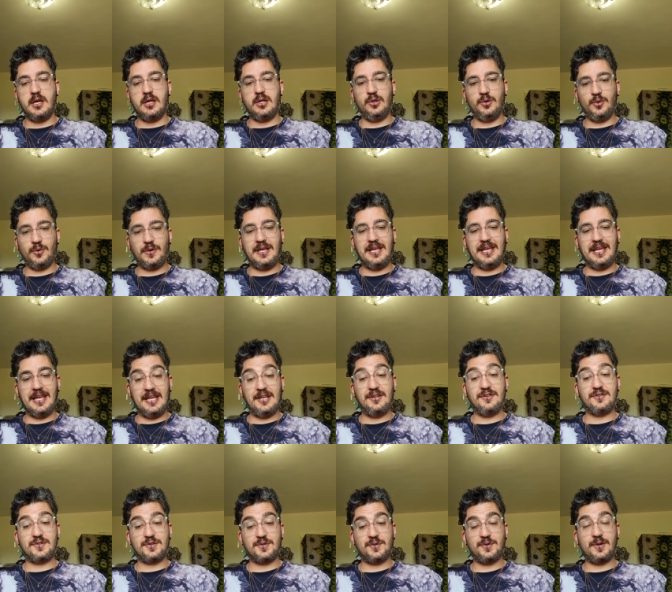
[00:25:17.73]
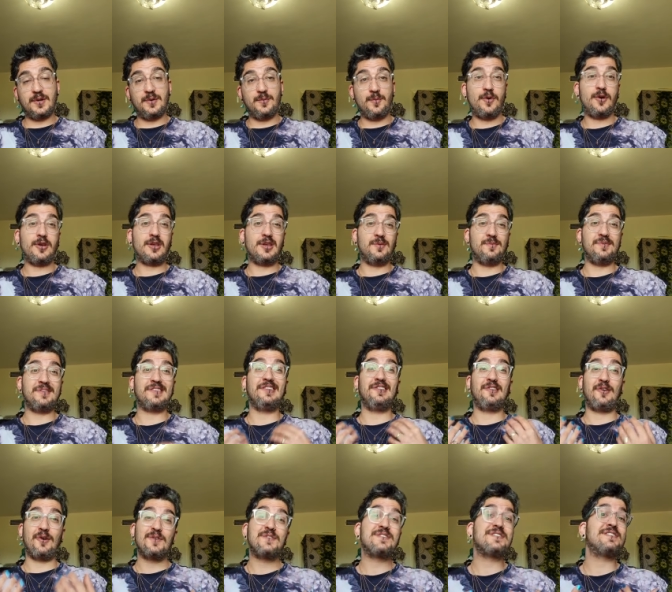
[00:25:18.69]
looking into and working with
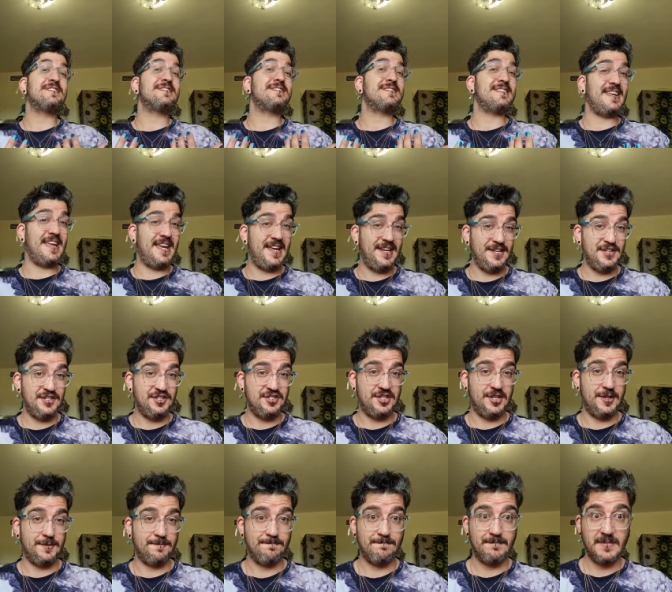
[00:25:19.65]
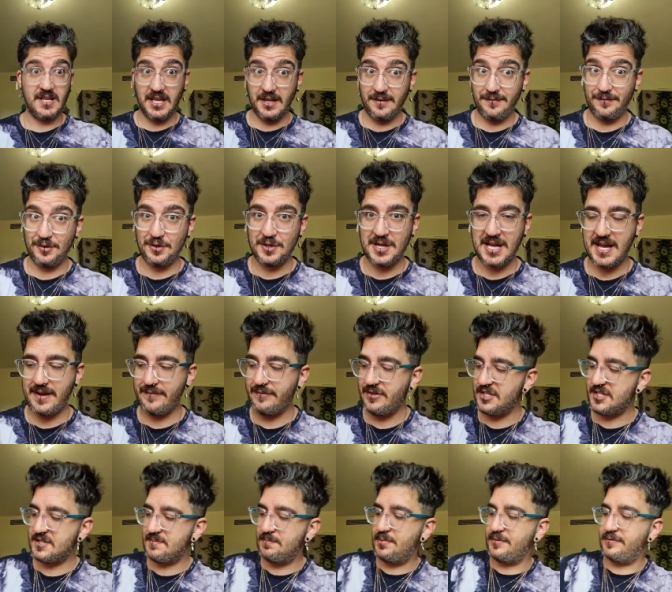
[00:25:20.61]
lotus energy if you
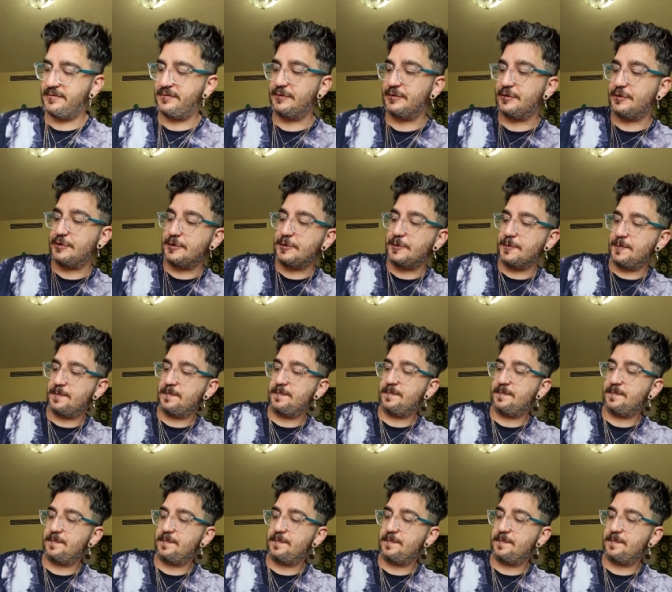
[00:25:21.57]
haven't before.